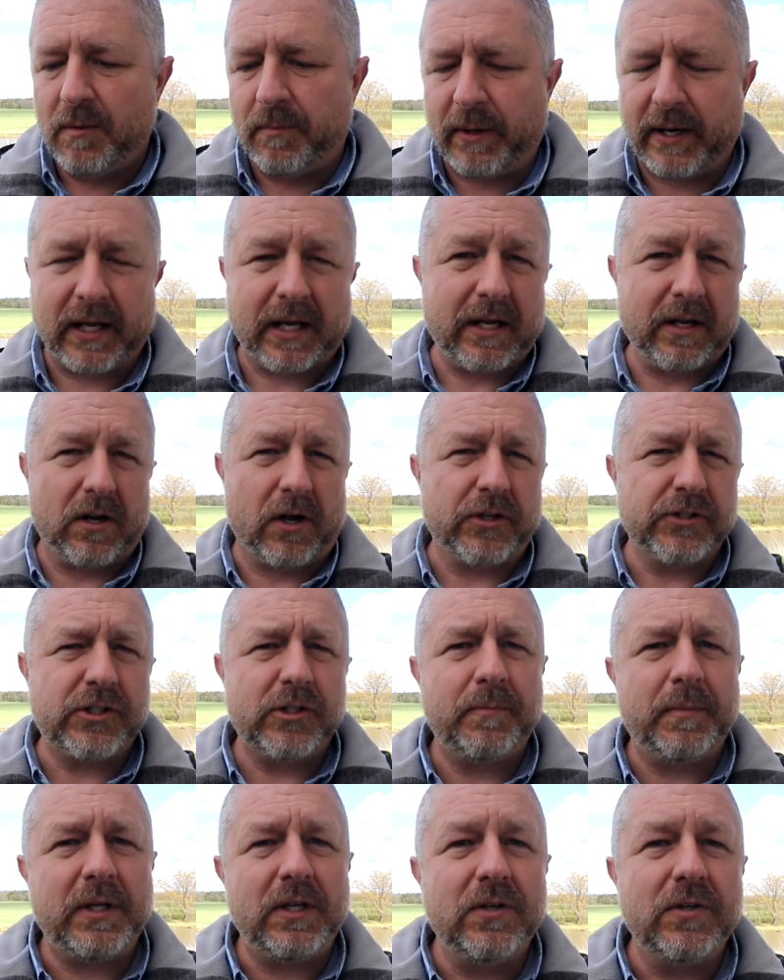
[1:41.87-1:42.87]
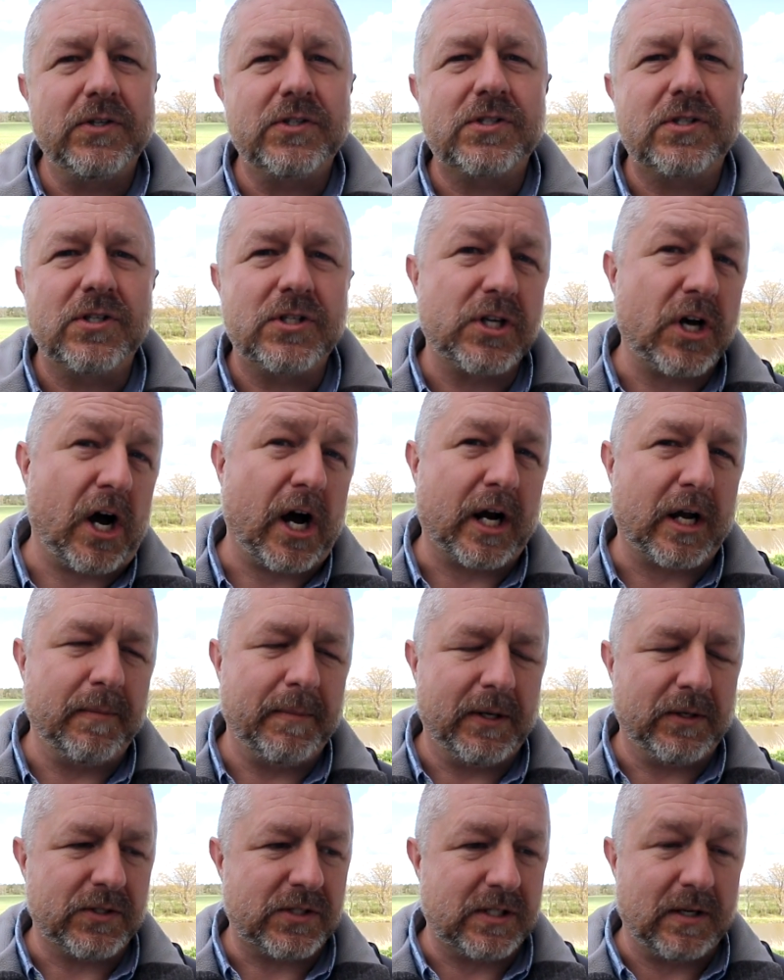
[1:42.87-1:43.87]
But it can also be used to talk
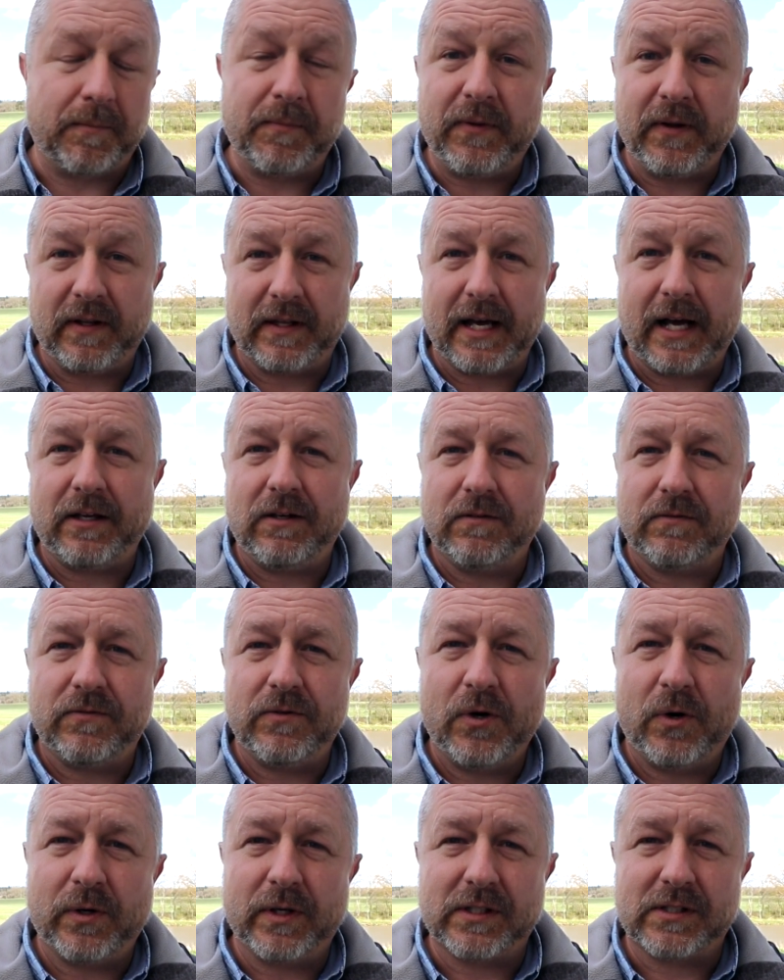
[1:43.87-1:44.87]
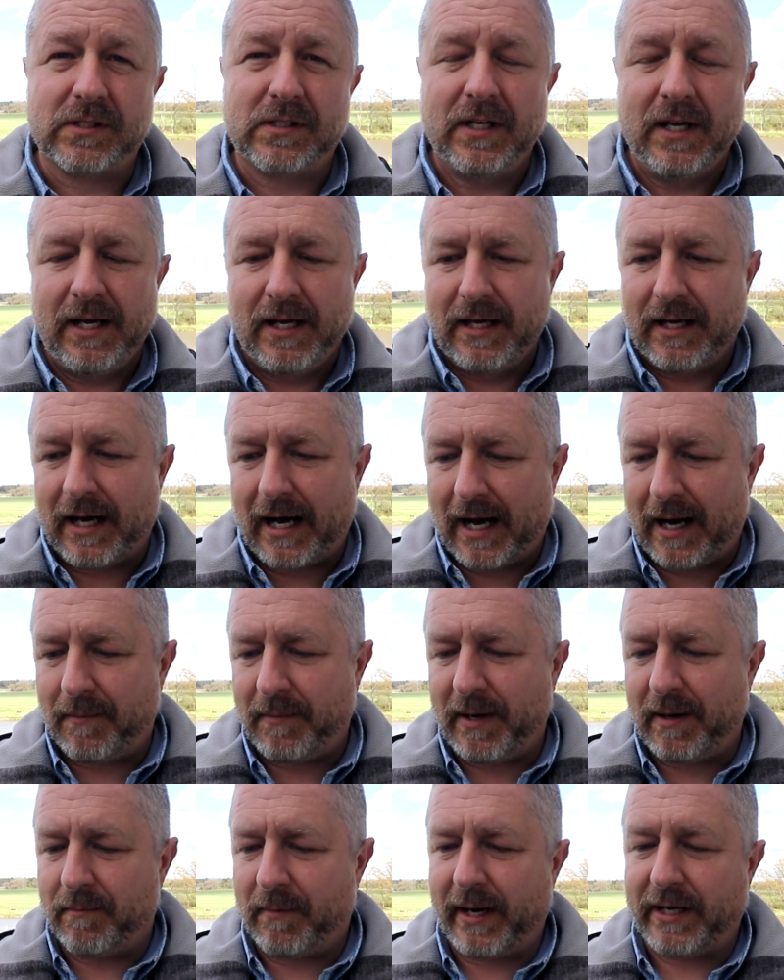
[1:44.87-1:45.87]
about something that you've noticed.
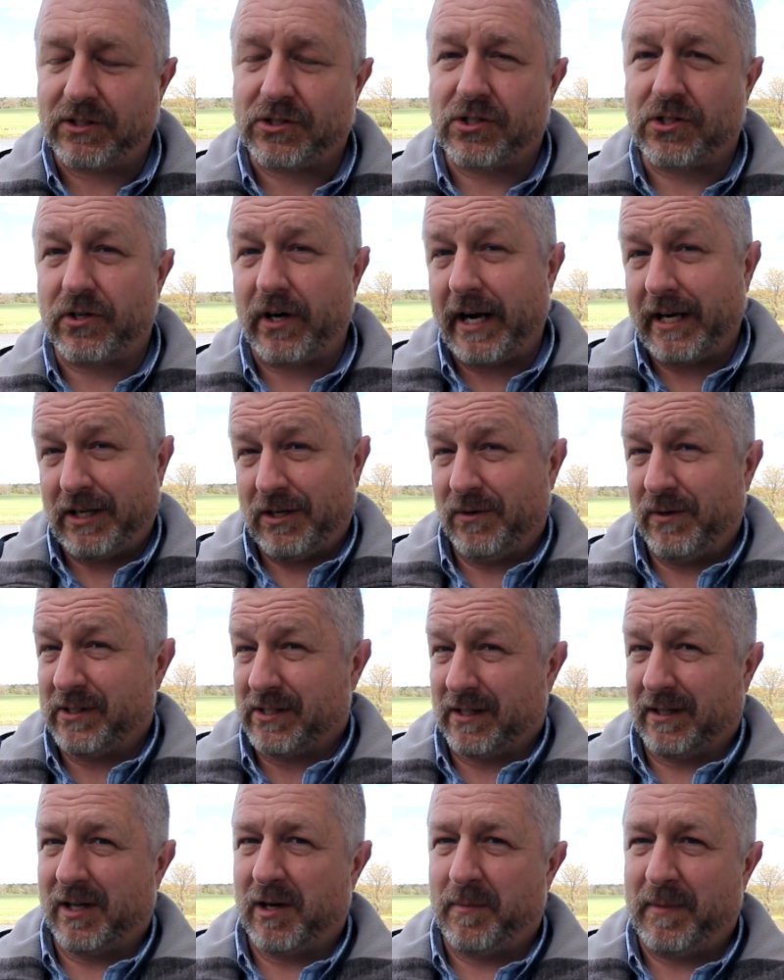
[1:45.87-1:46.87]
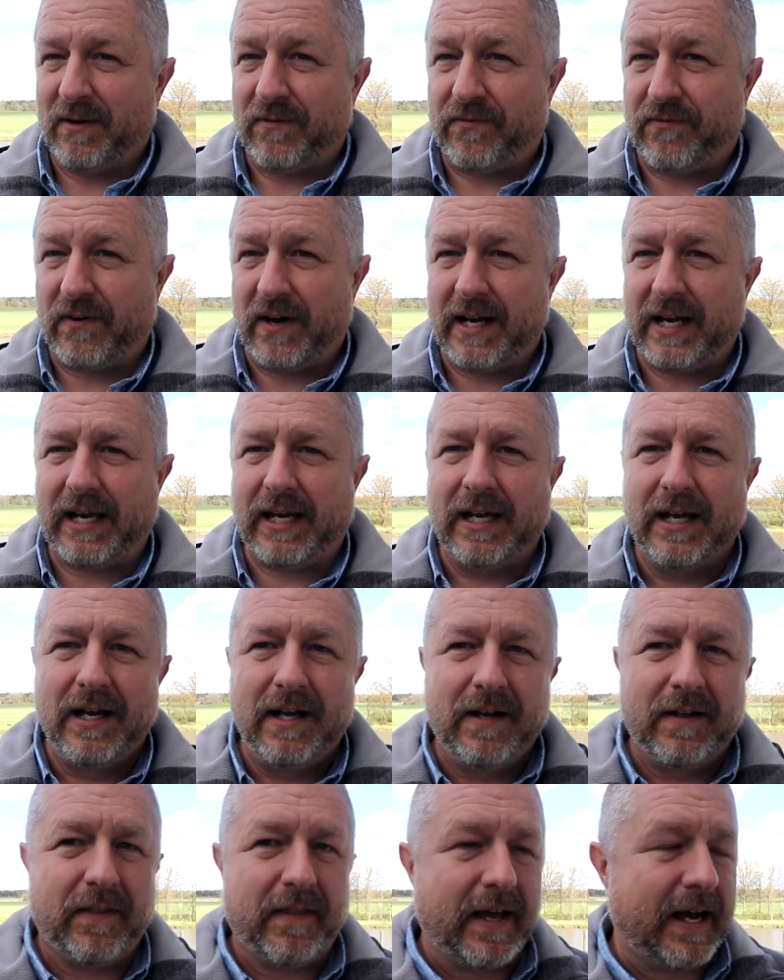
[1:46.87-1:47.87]
Um, it might strike you as a little bit funny
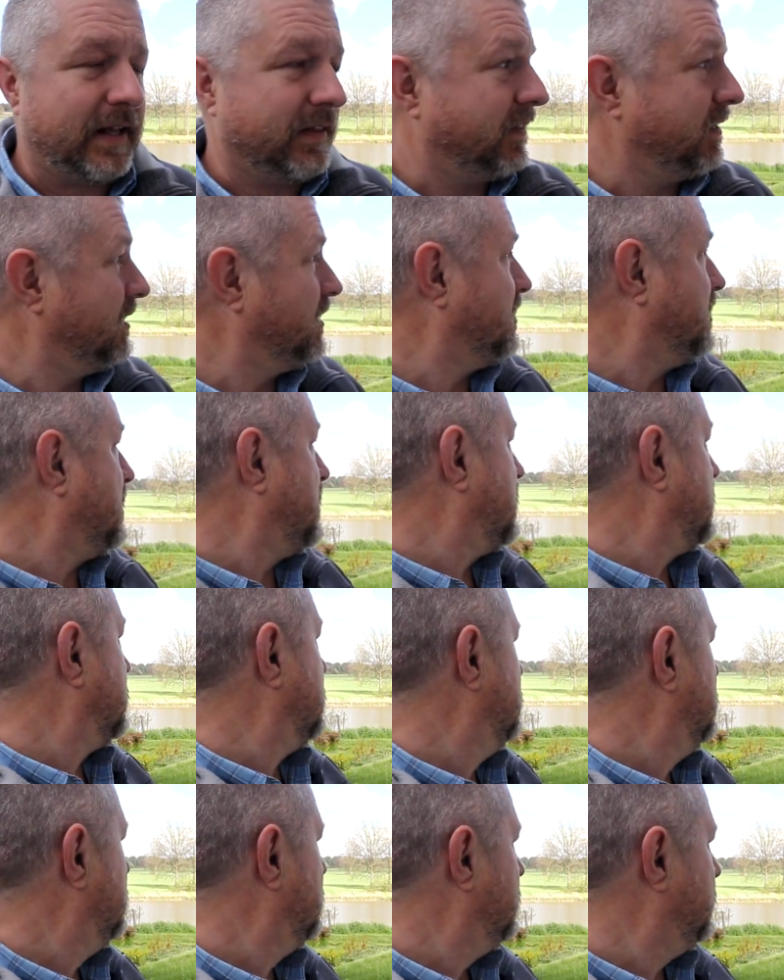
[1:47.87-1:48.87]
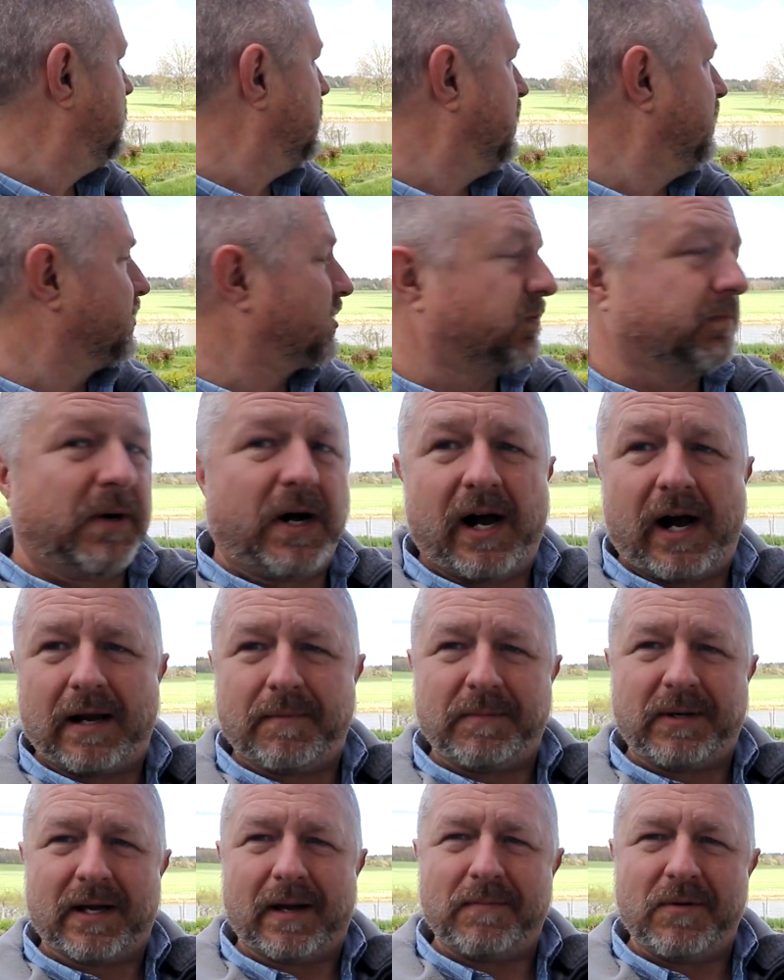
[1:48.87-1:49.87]
that there are goats
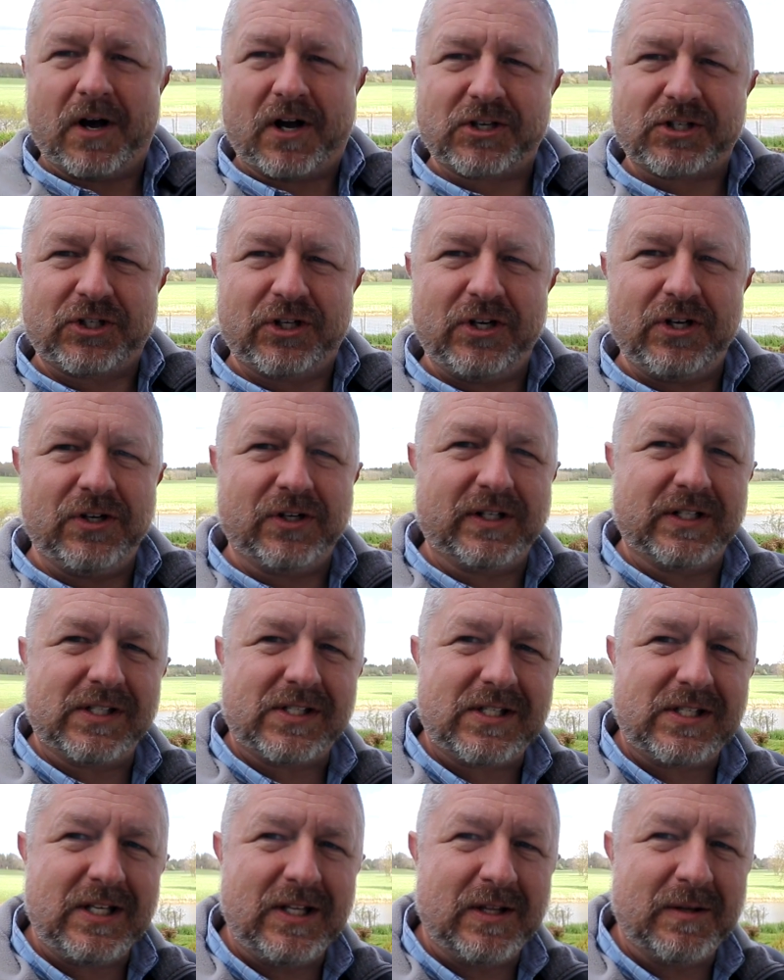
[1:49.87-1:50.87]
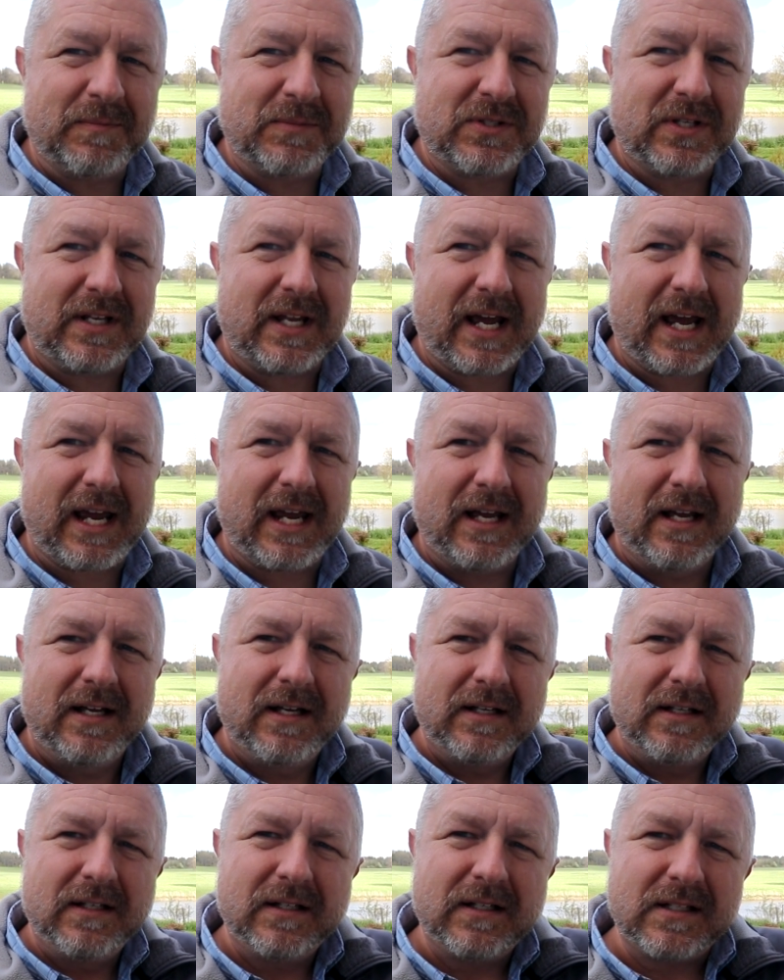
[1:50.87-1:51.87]
behind me. I'm not sure you can see them today.
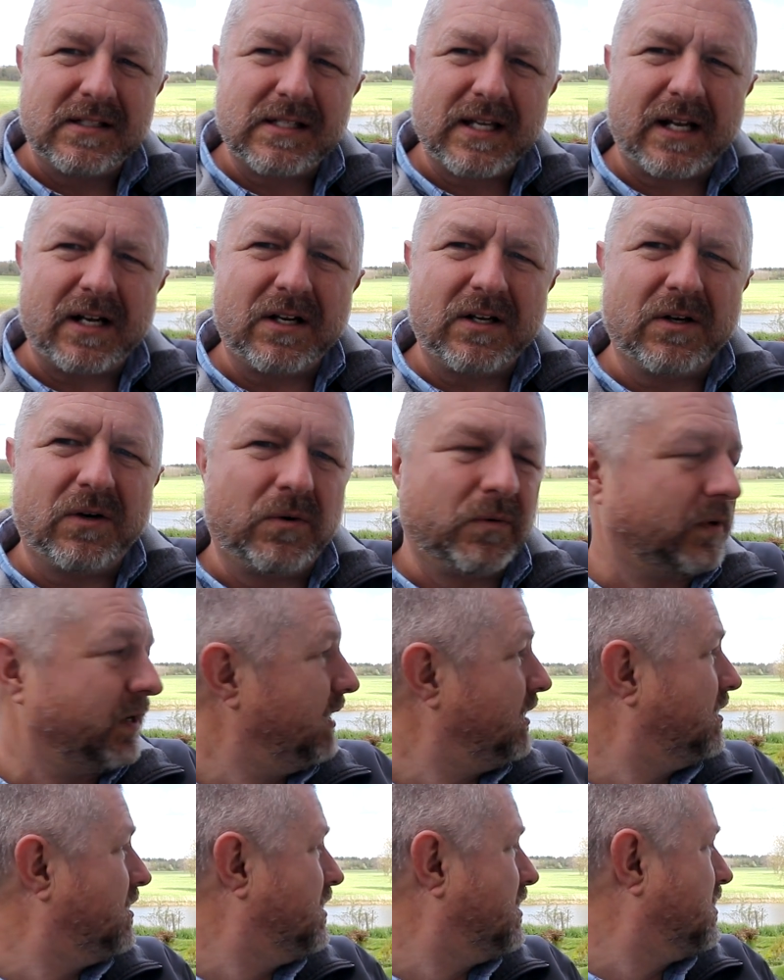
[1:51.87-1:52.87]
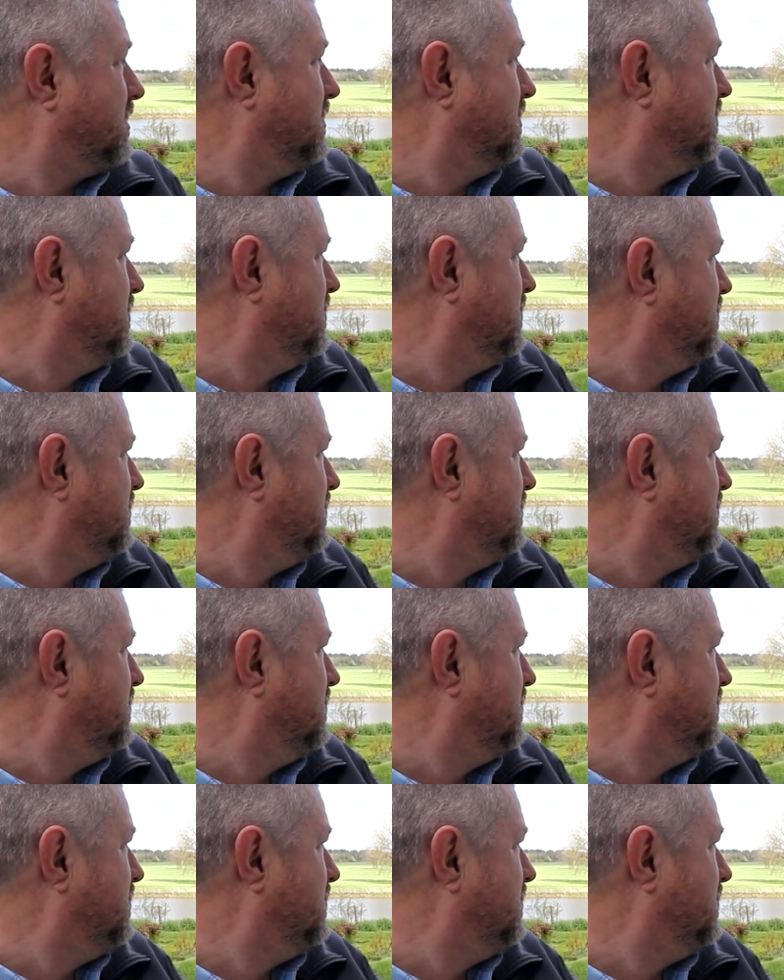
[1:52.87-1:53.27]
Is that a goat right there?